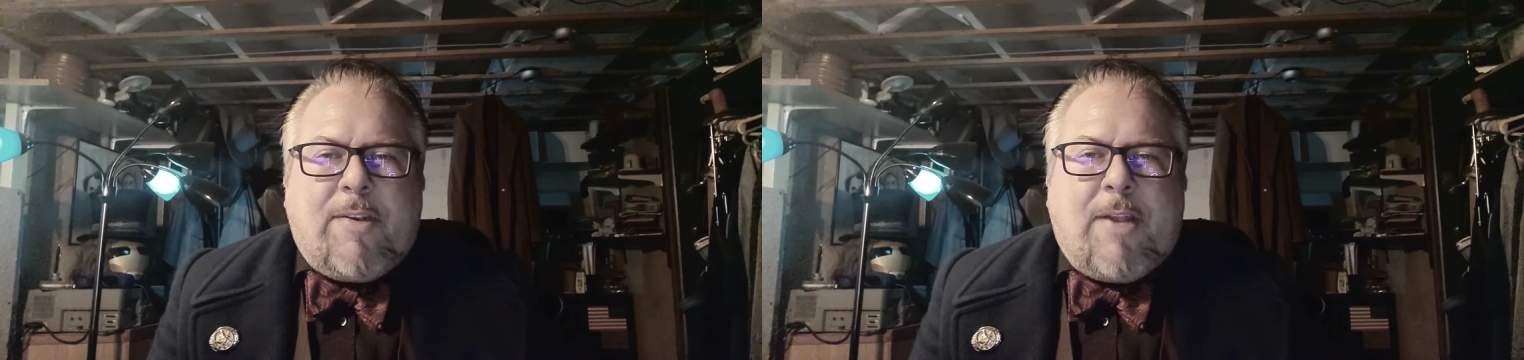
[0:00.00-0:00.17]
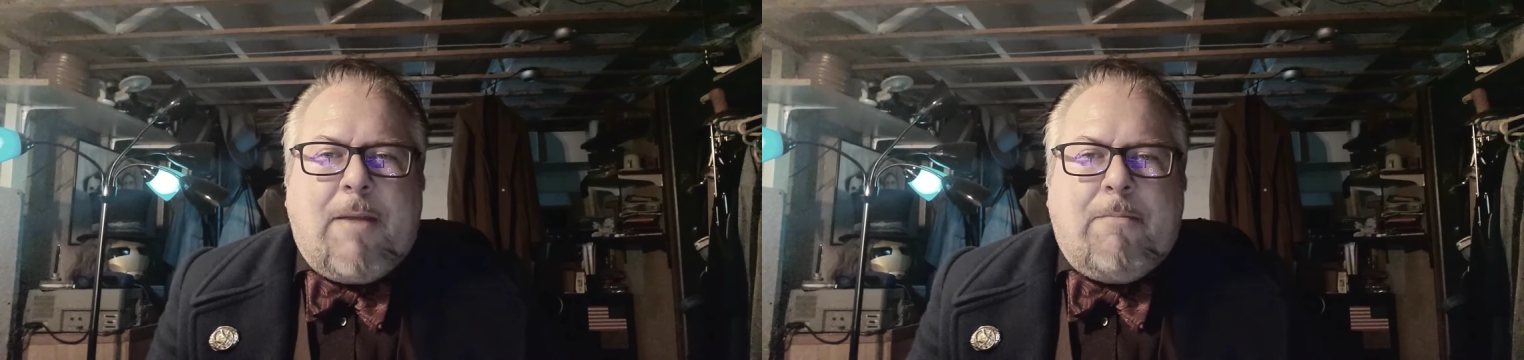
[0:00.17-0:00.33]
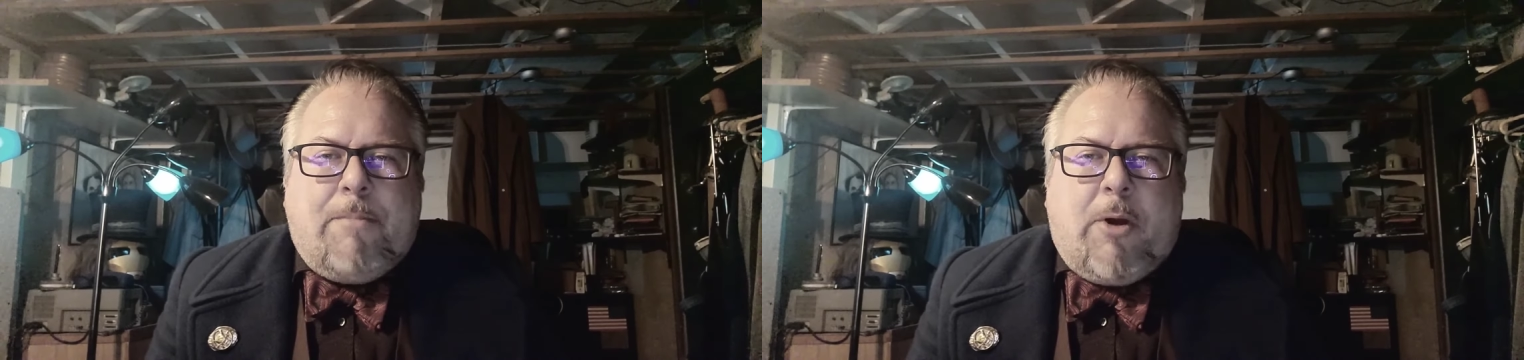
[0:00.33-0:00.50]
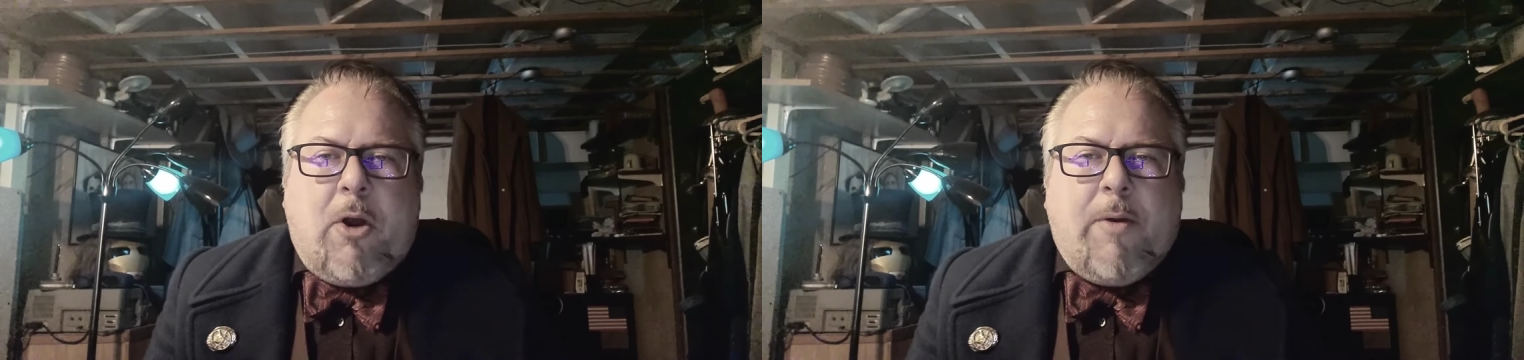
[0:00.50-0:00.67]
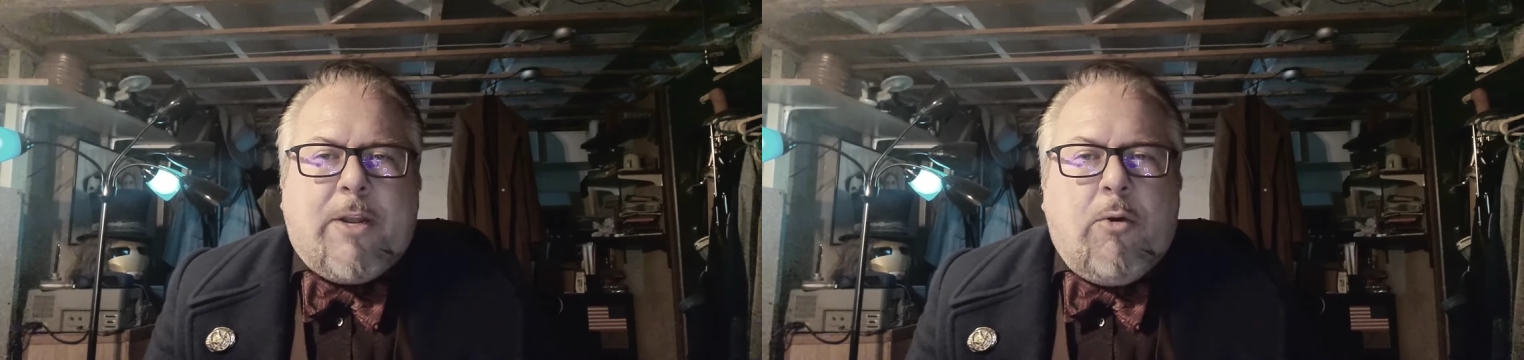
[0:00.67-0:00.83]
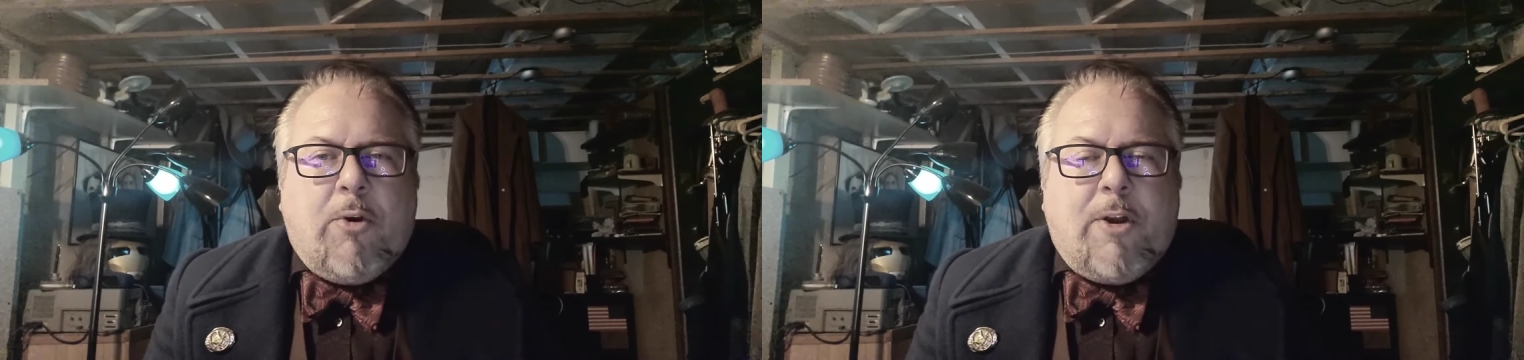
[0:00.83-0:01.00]
same bar
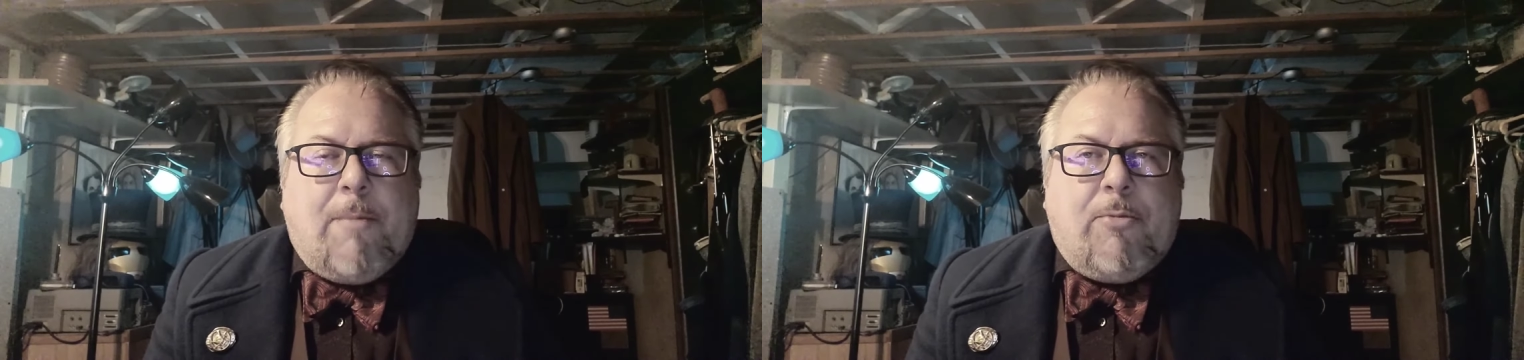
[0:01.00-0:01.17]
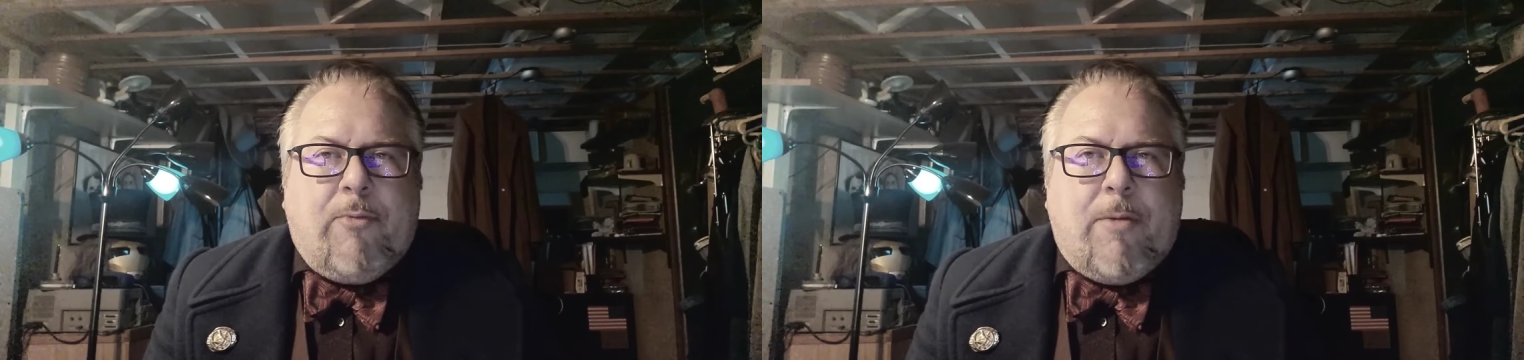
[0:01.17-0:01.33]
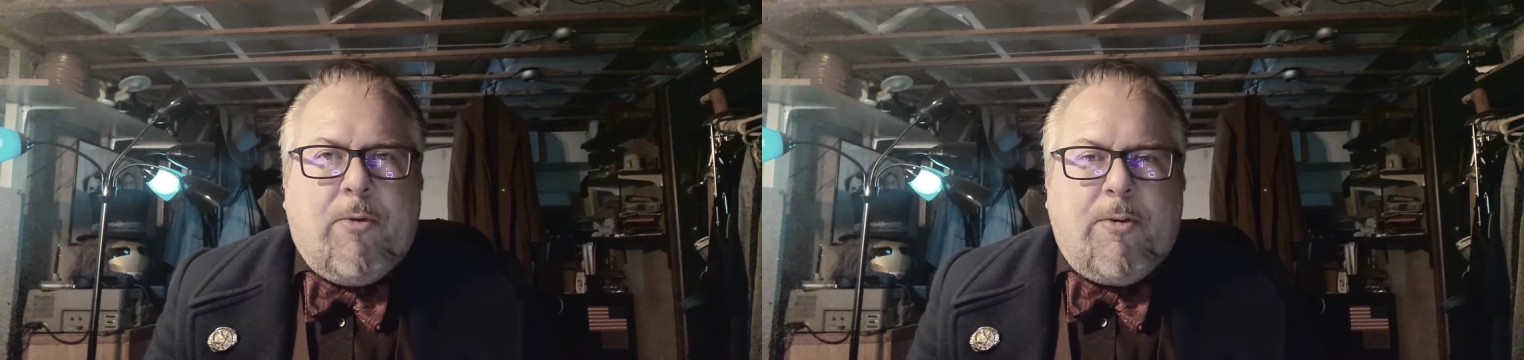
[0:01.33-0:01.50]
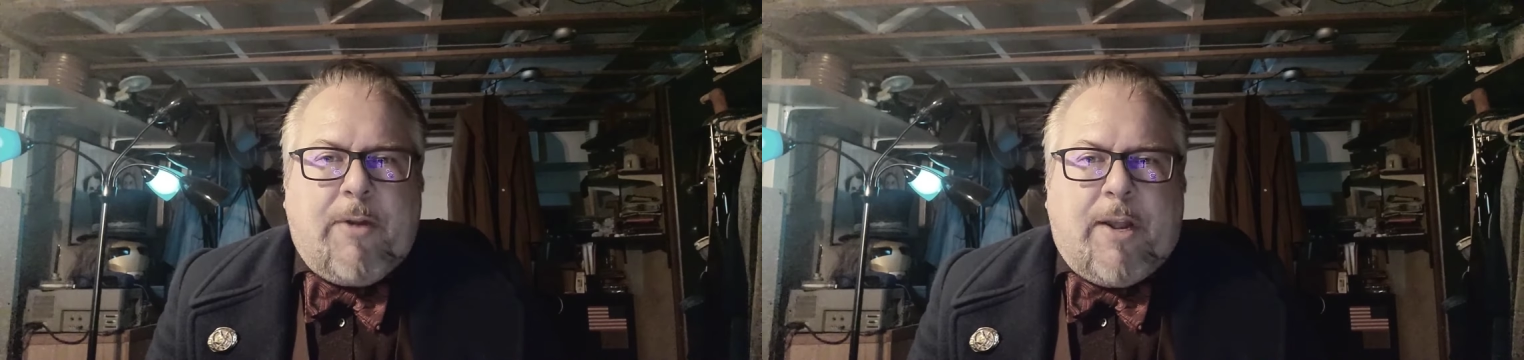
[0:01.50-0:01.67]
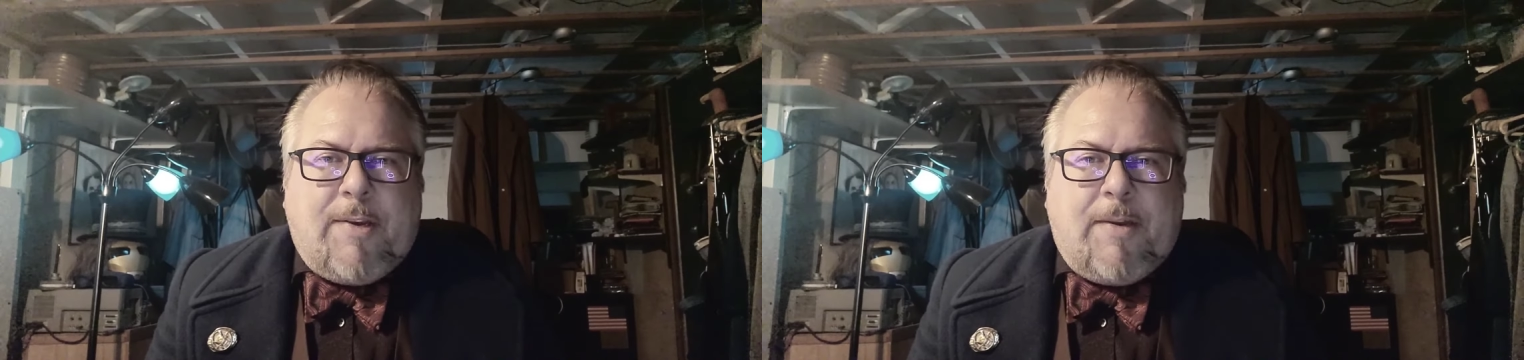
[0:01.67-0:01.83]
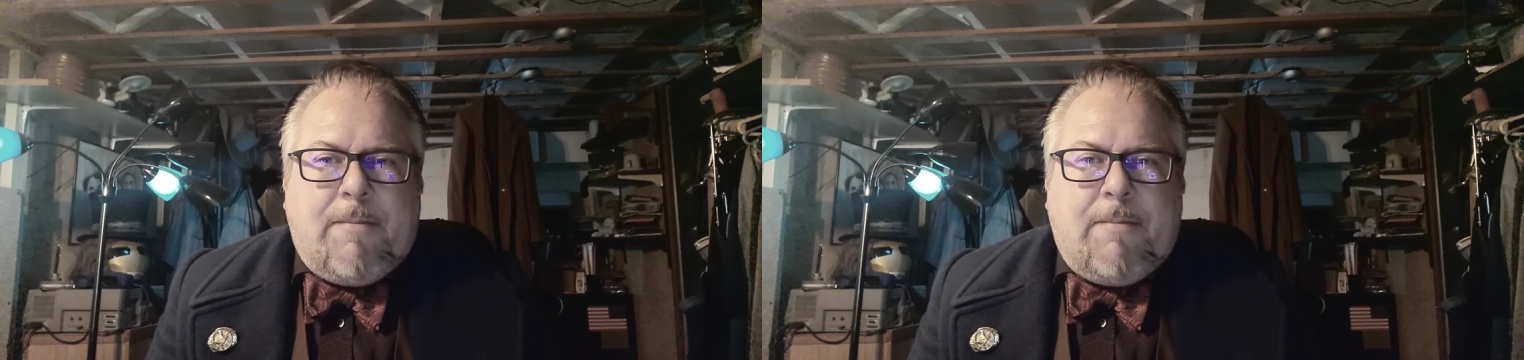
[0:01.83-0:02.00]
and he ordered up 3 more drinks.